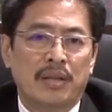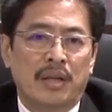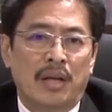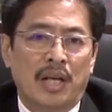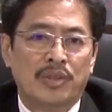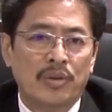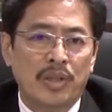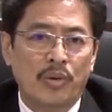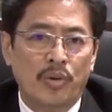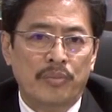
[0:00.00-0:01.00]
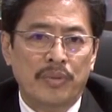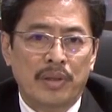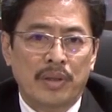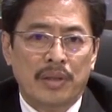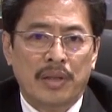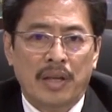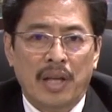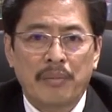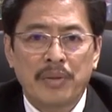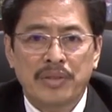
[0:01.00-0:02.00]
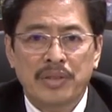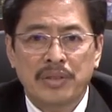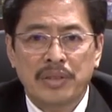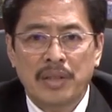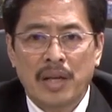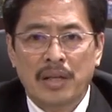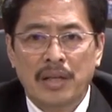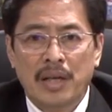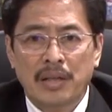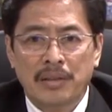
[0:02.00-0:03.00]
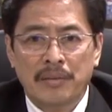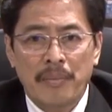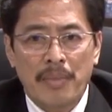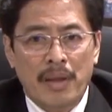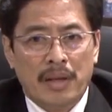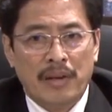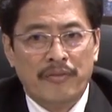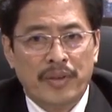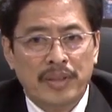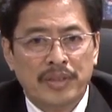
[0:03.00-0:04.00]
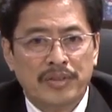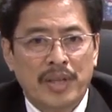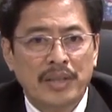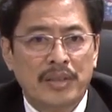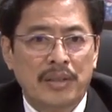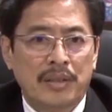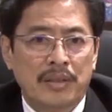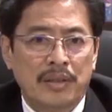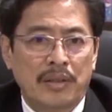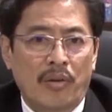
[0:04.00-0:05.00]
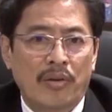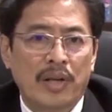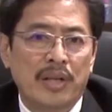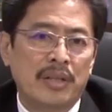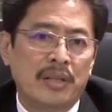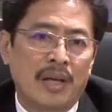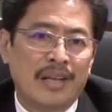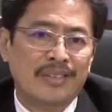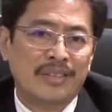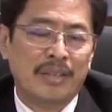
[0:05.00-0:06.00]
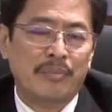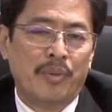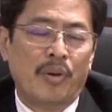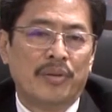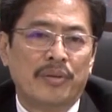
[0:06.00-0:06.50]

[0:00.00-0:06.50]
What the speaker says: I strongly hope that MECC and Kenanga can further strengthen the already existing bond.